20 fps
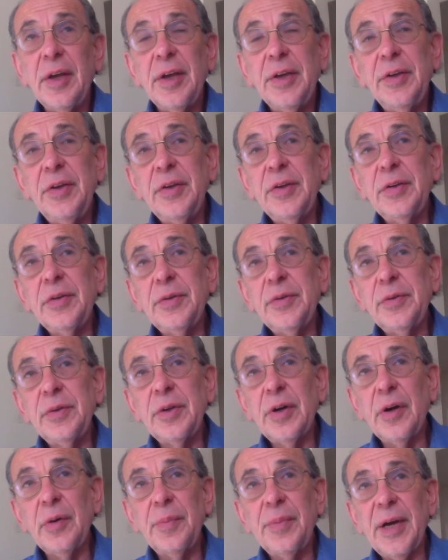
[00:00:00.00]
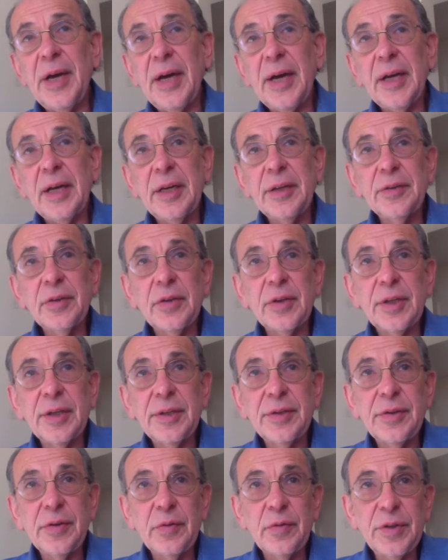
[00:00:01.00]
you go back and look
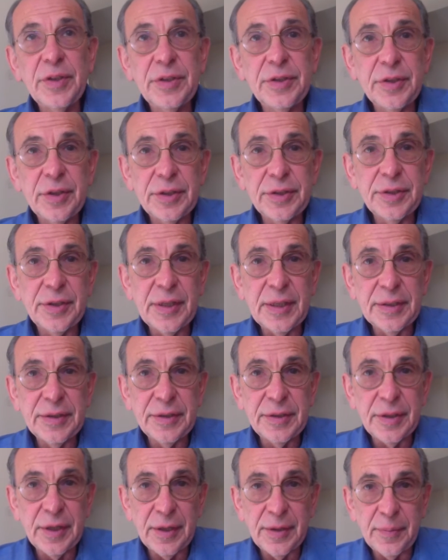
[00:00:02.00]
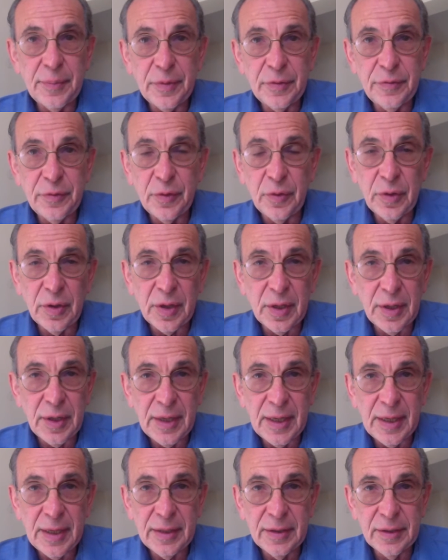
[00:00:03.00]
at the research that's done before,
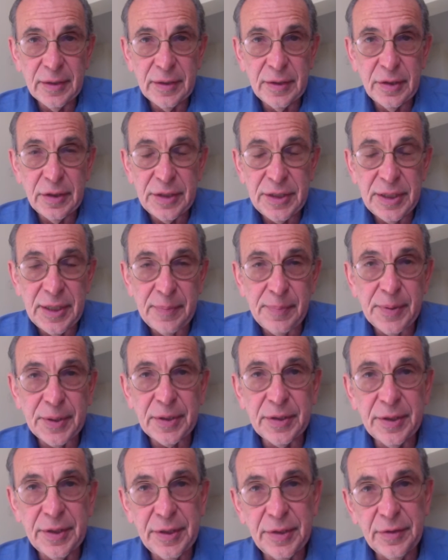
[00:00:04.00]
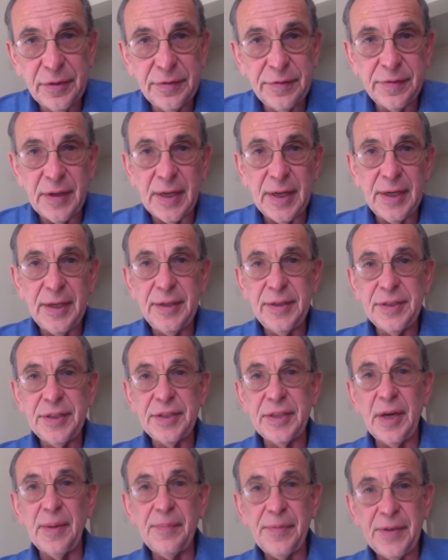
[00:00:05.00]
and typically you'll find
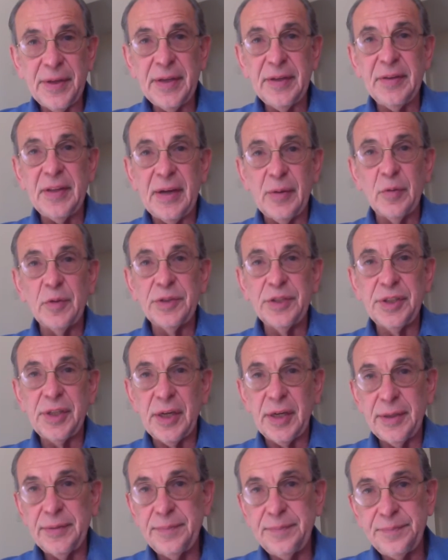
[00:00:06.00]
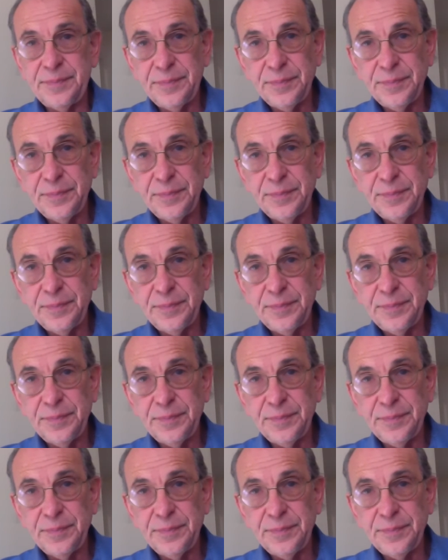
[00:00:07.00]
something that was done